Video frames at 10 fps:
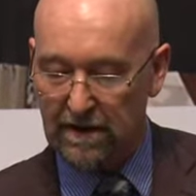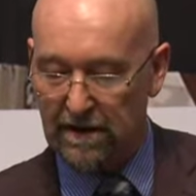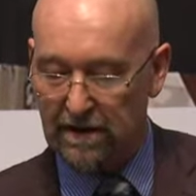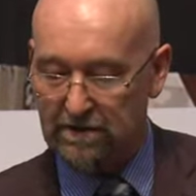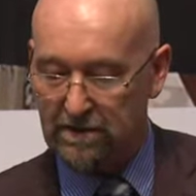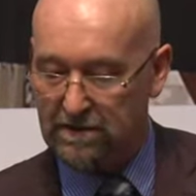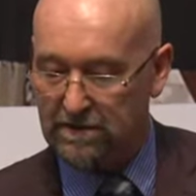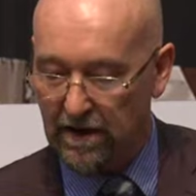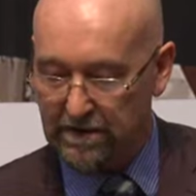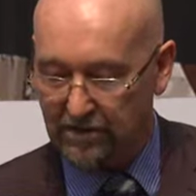is a
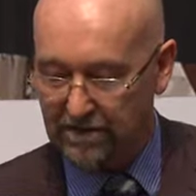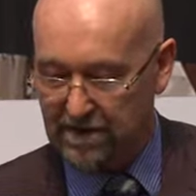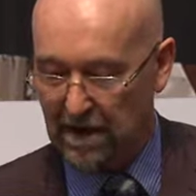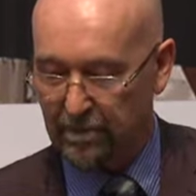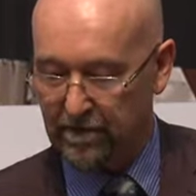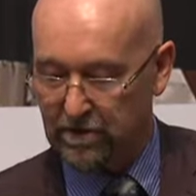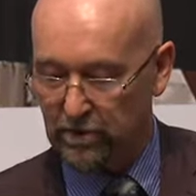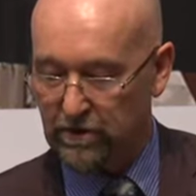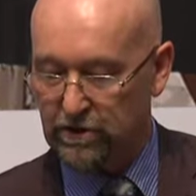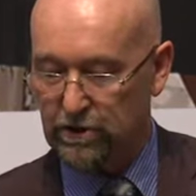decisive step to
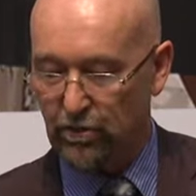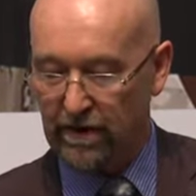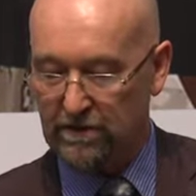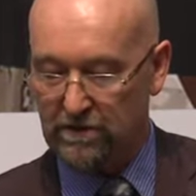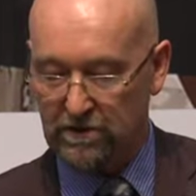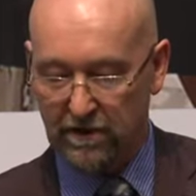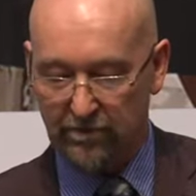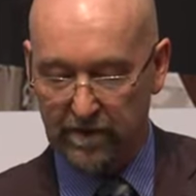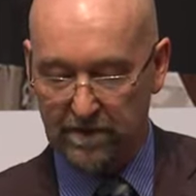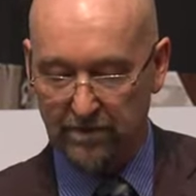ensuring its
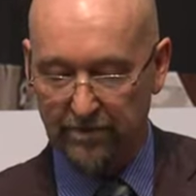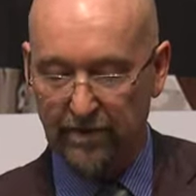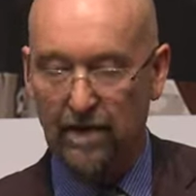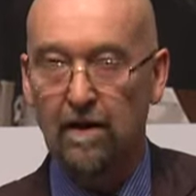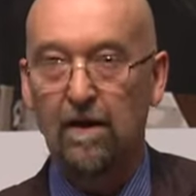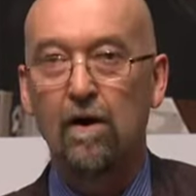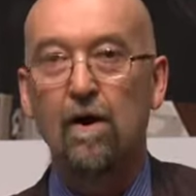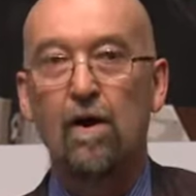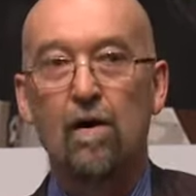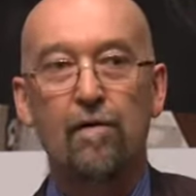achievement.
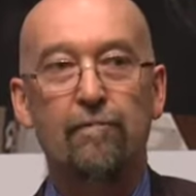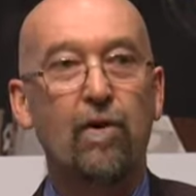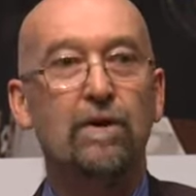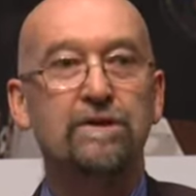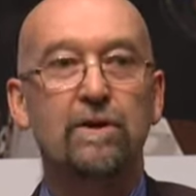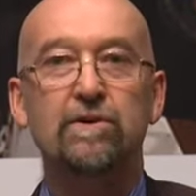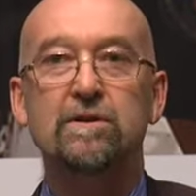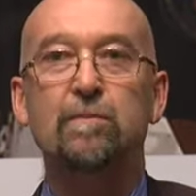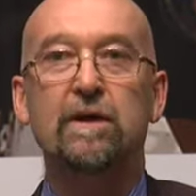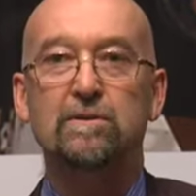
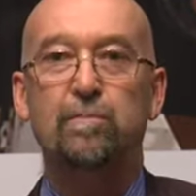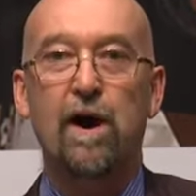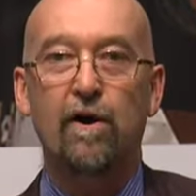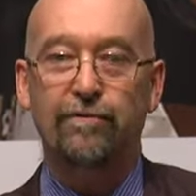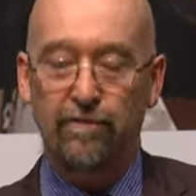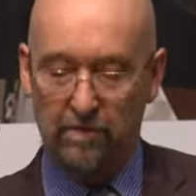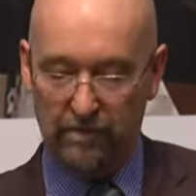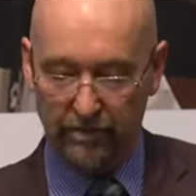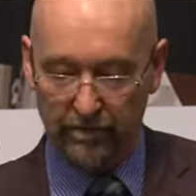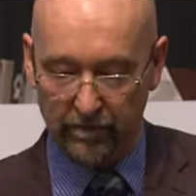Volunteerism is powerful.
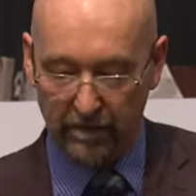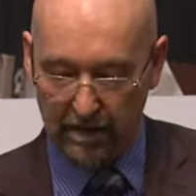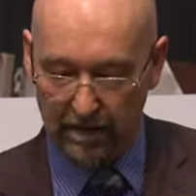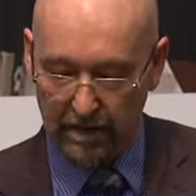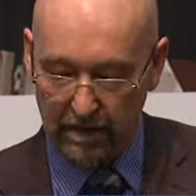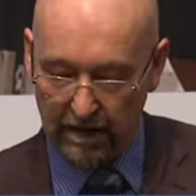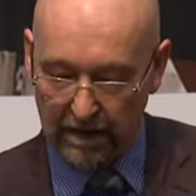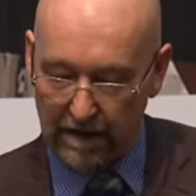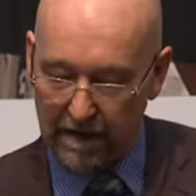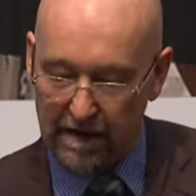
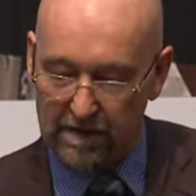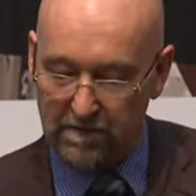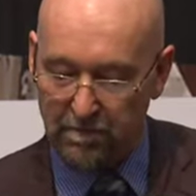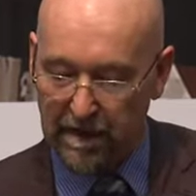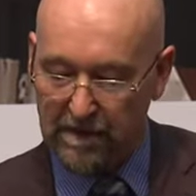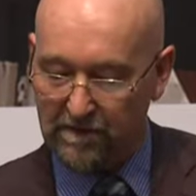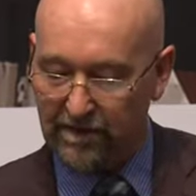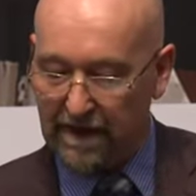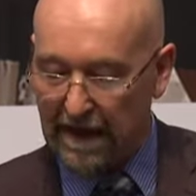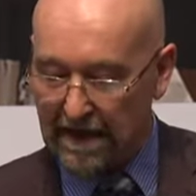It is a means of
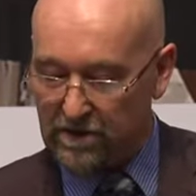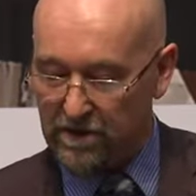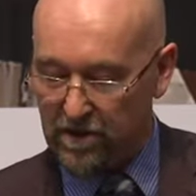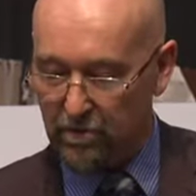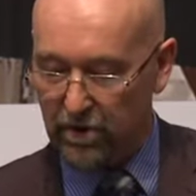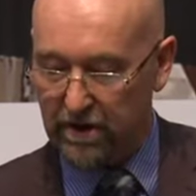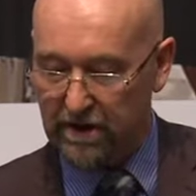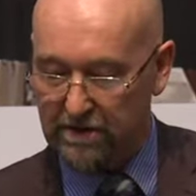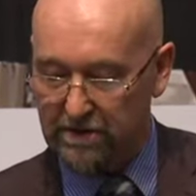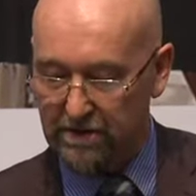engaging
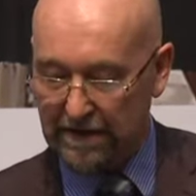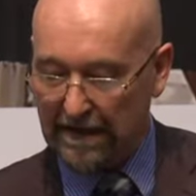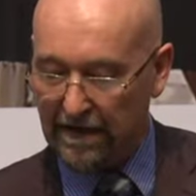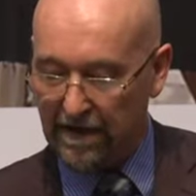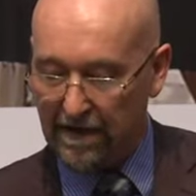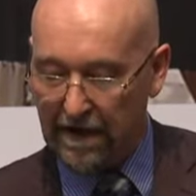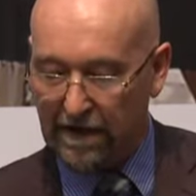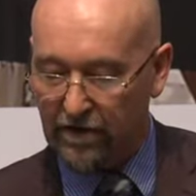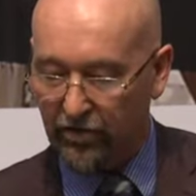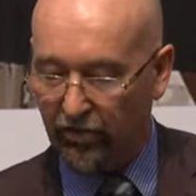communities. It
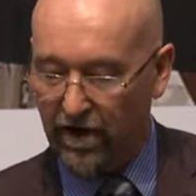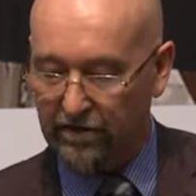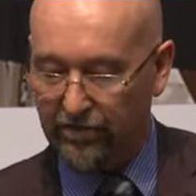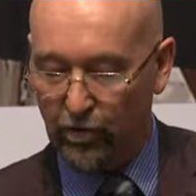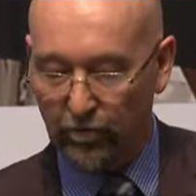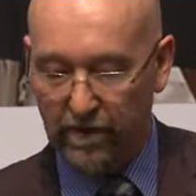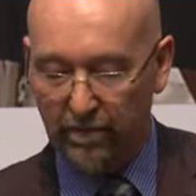can transform the